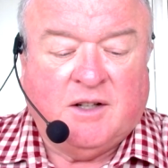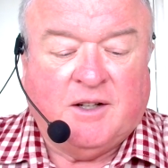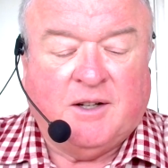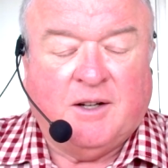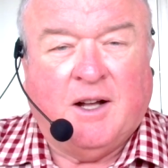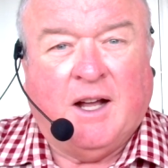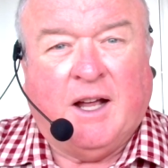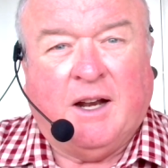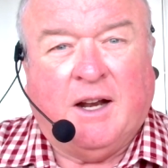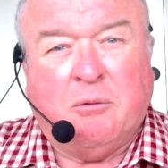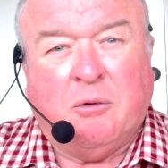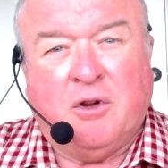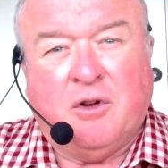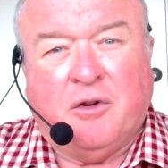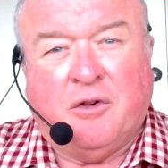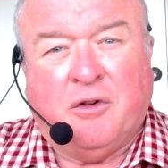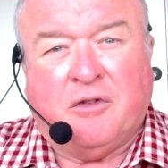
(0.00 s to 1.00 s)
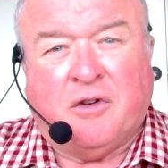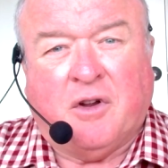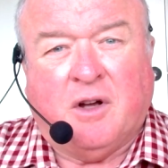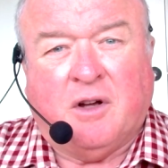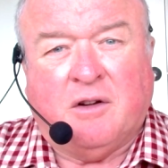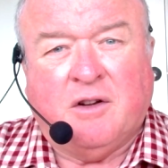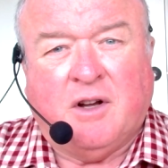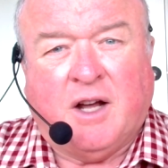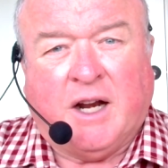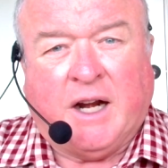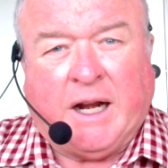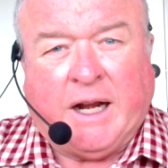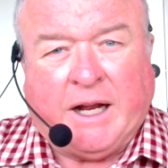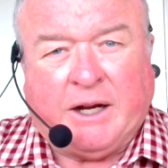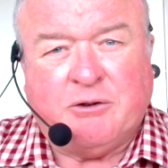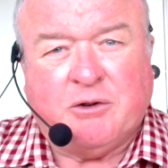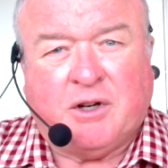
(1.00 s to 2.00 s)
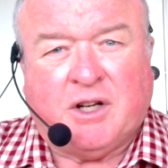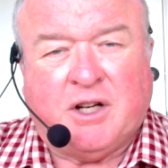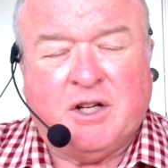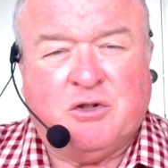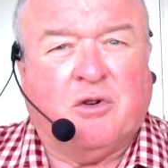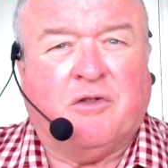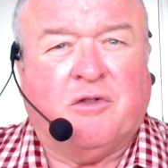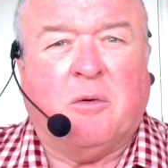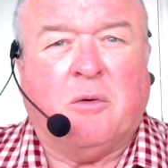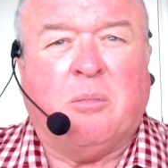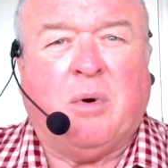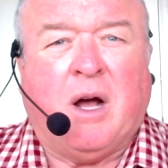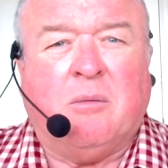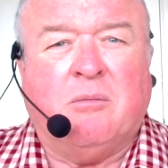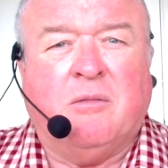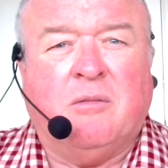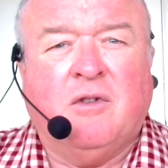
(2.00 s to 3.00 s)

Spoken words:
and we used an electrically driven pump